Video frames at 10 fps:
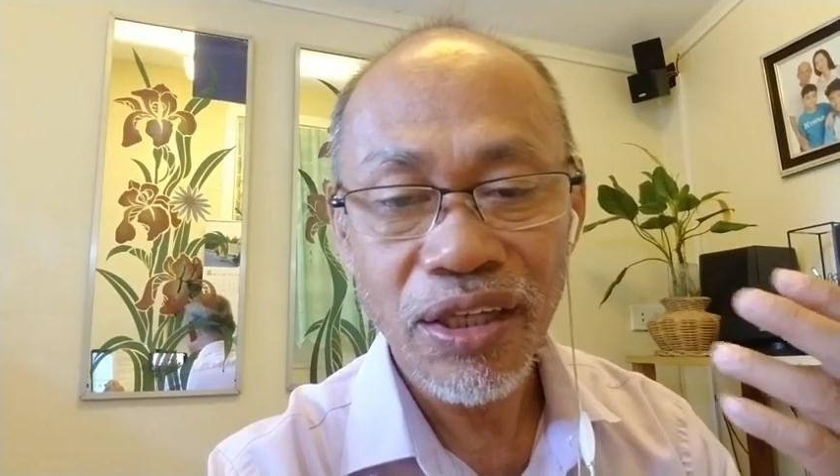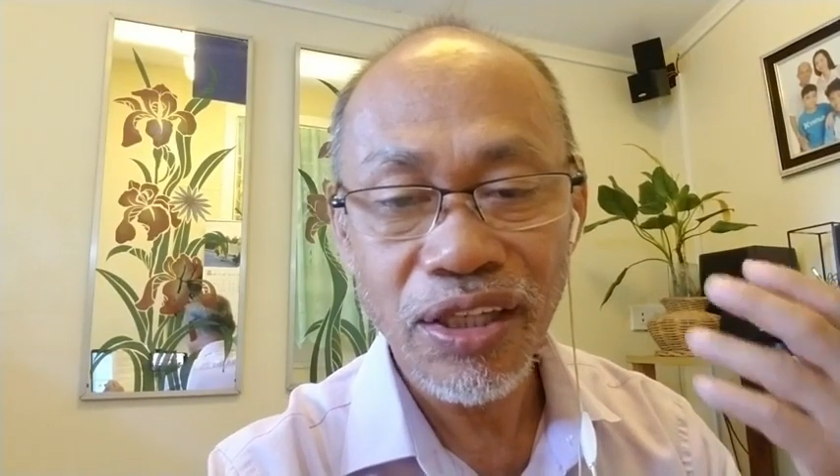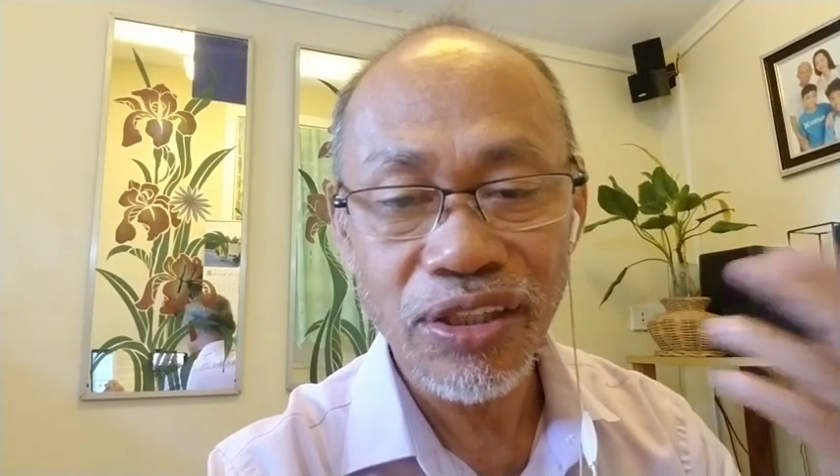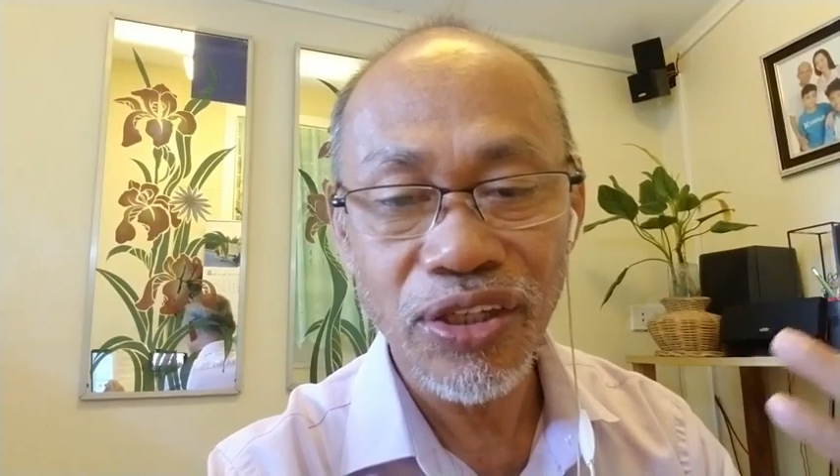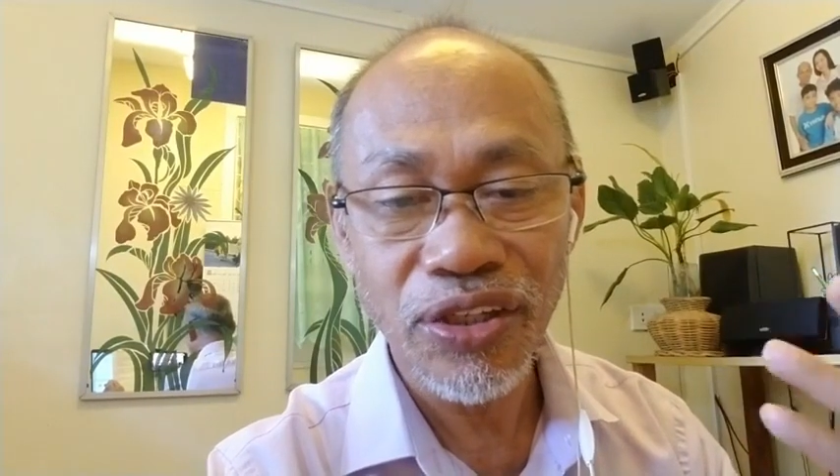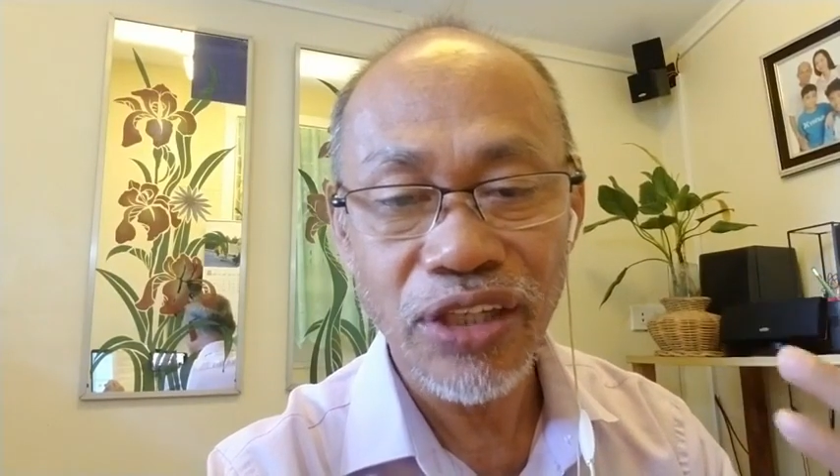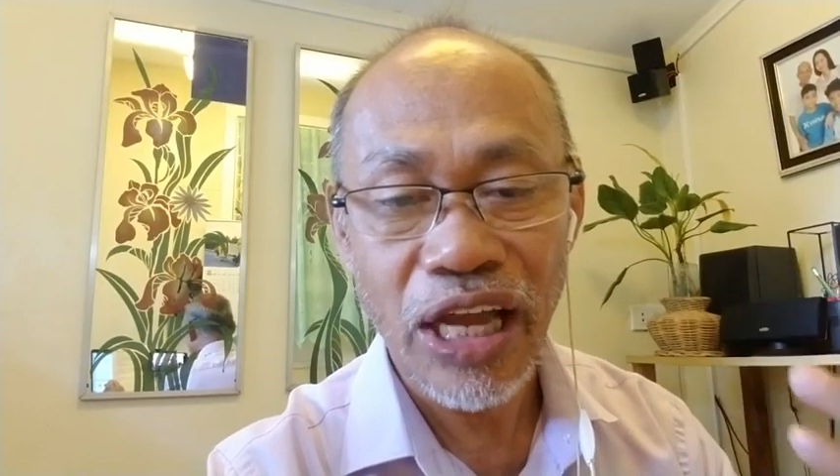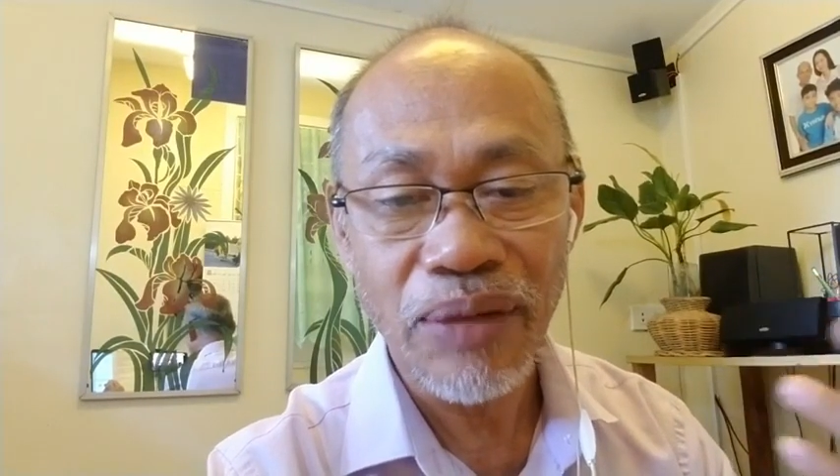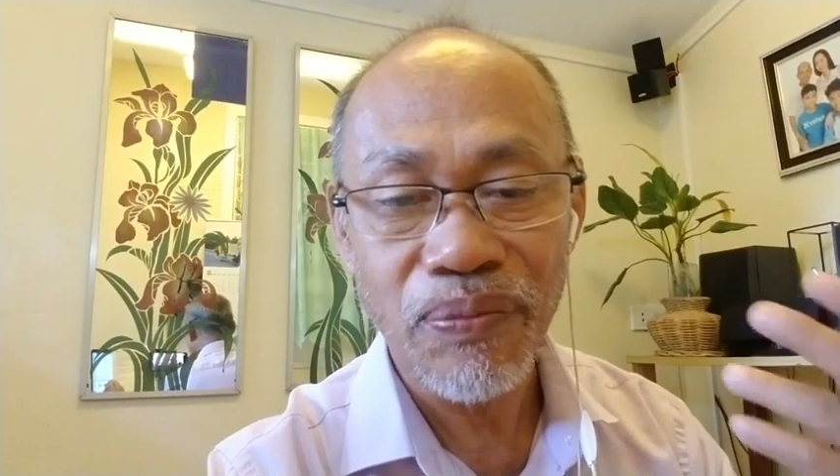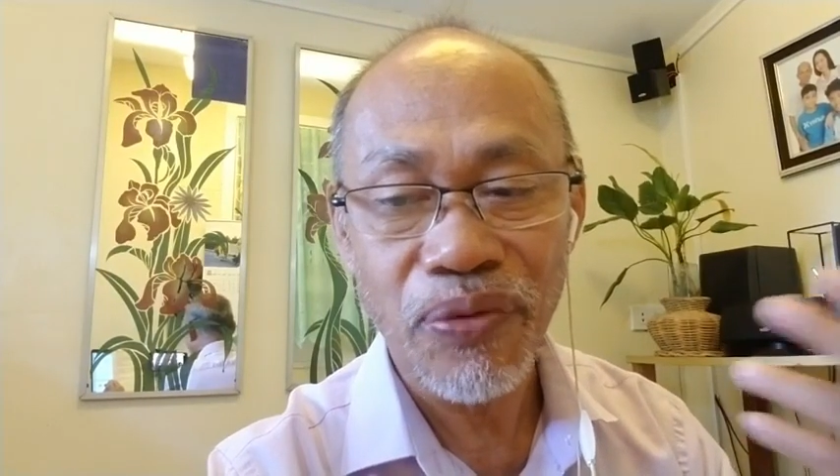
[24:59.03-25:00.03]
is good
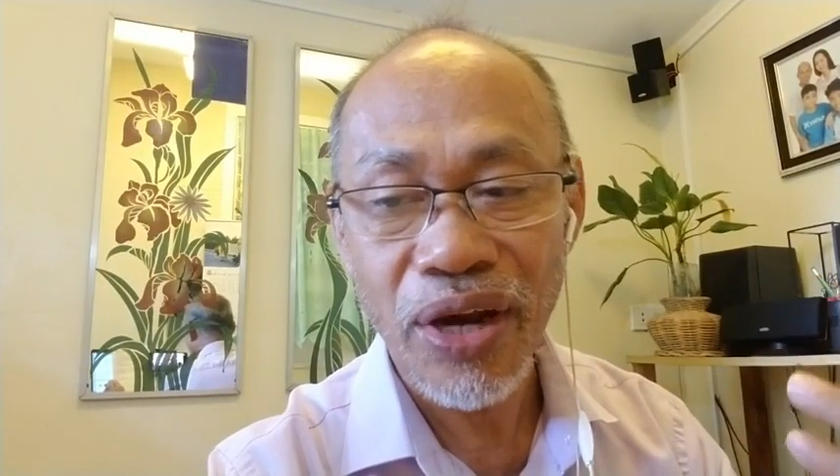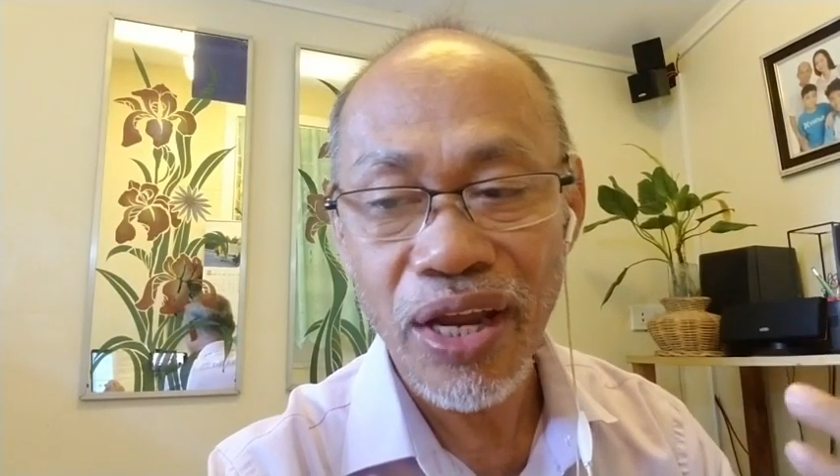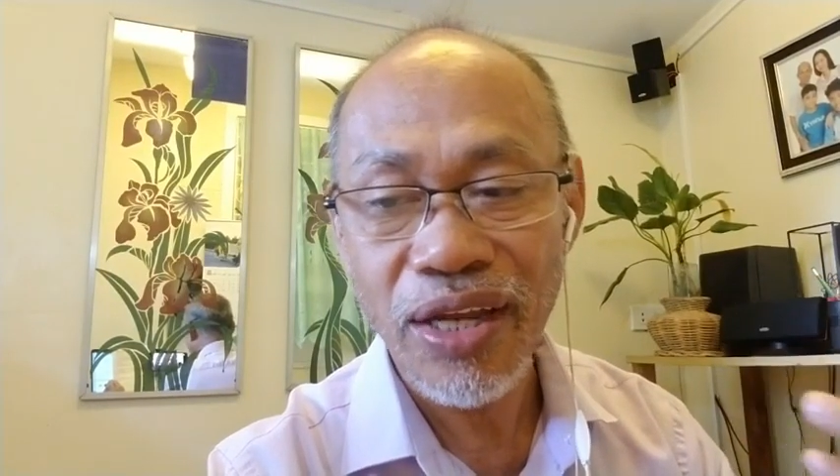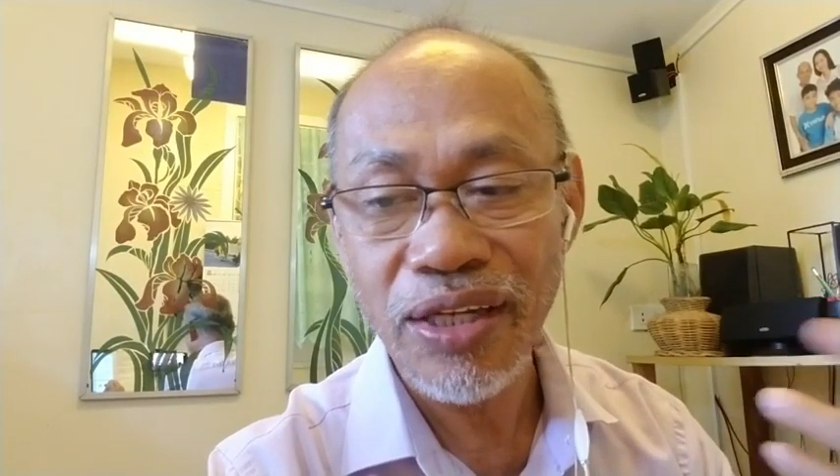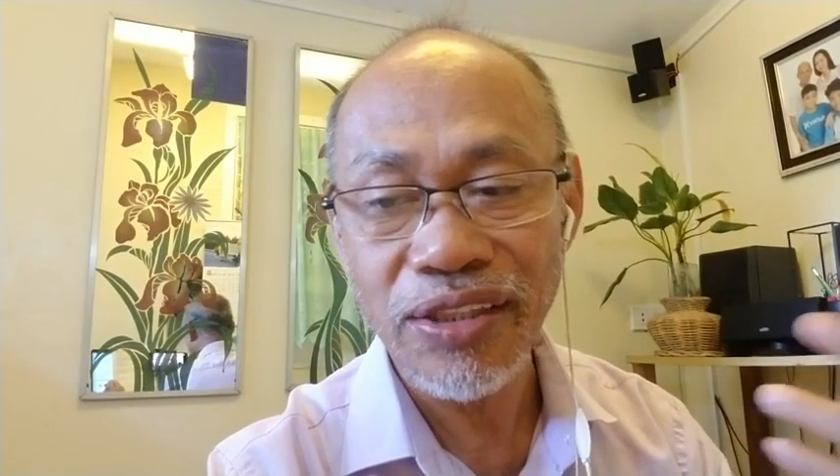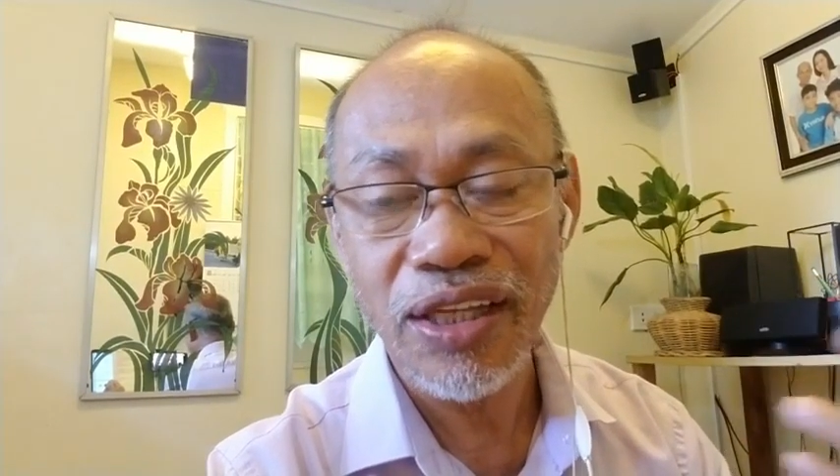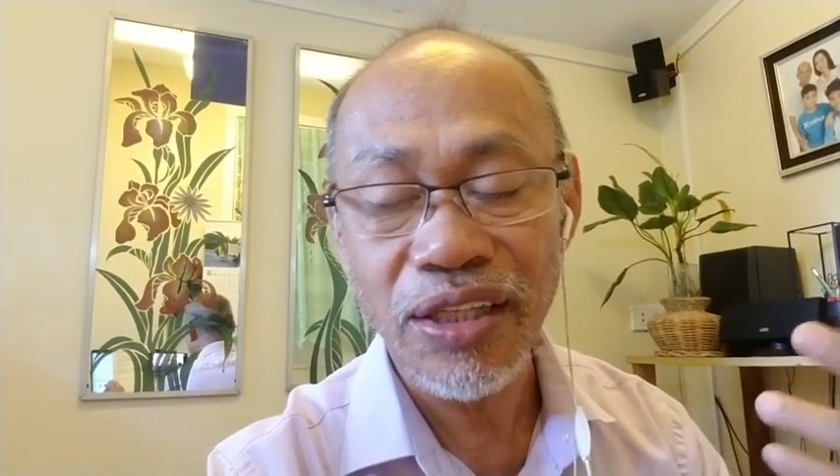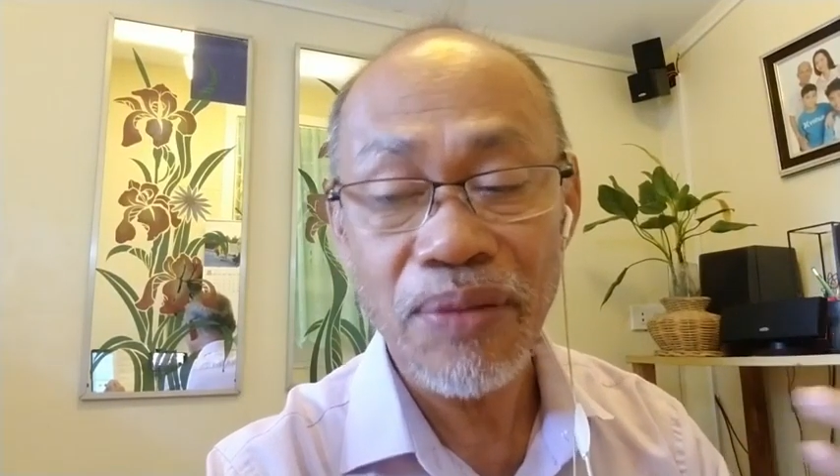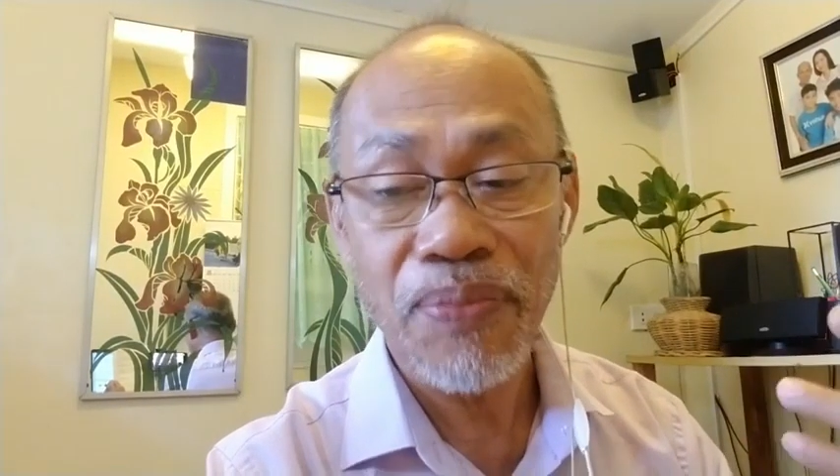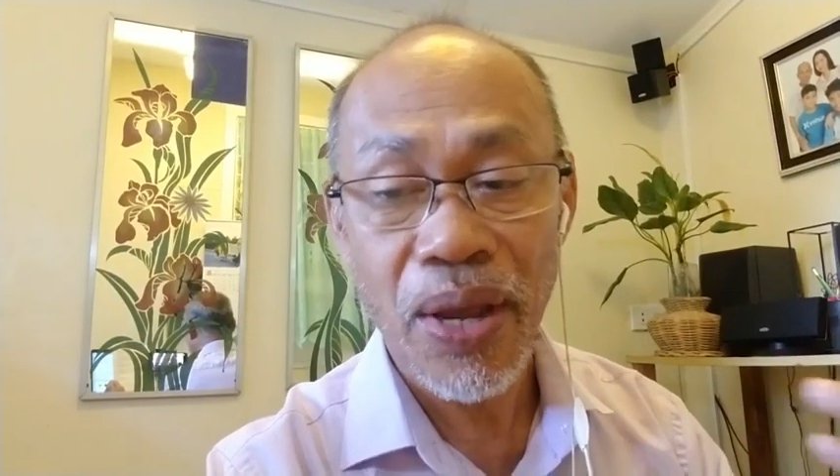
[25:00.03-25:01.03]
and brain is
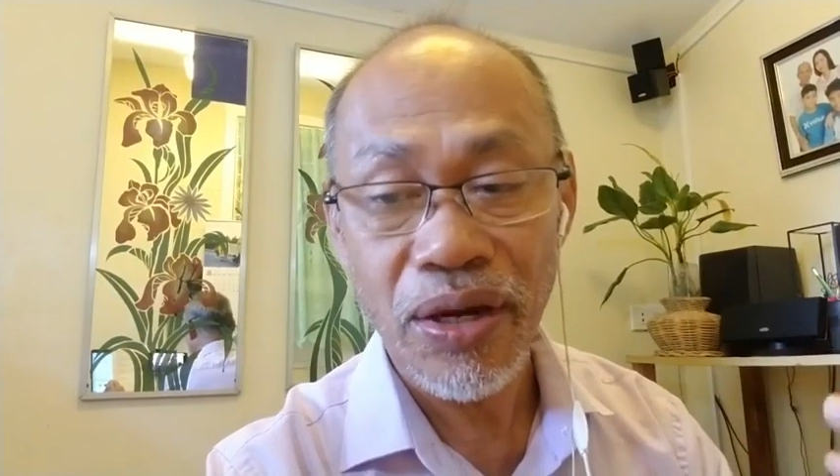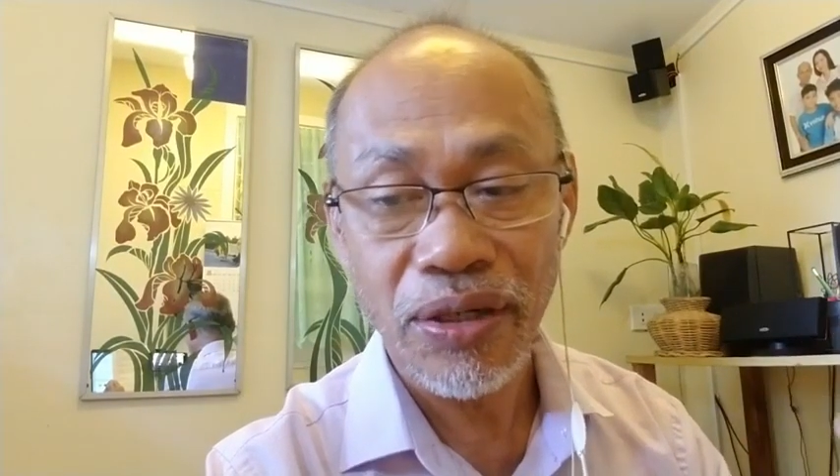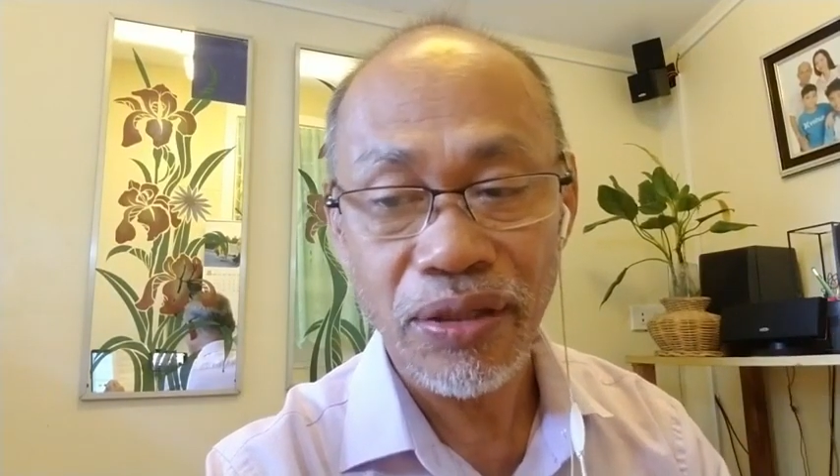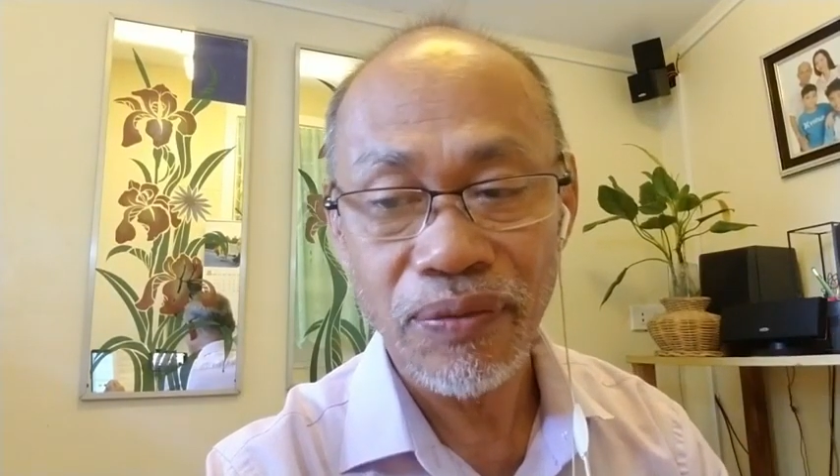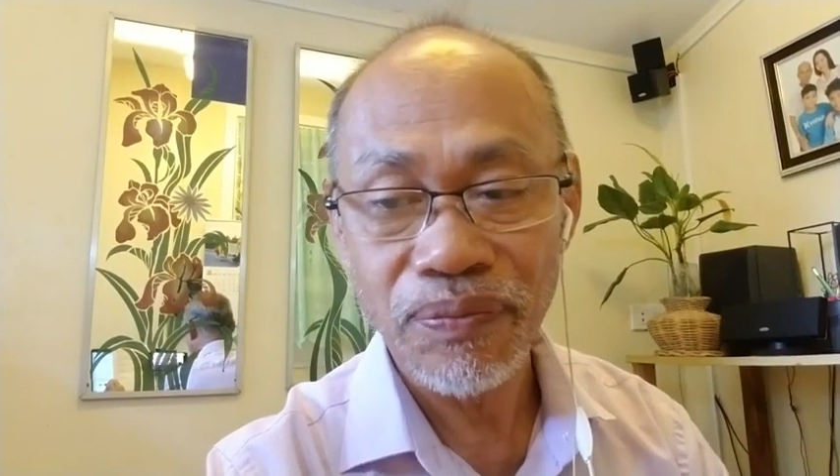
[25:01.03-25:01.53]
not impaired?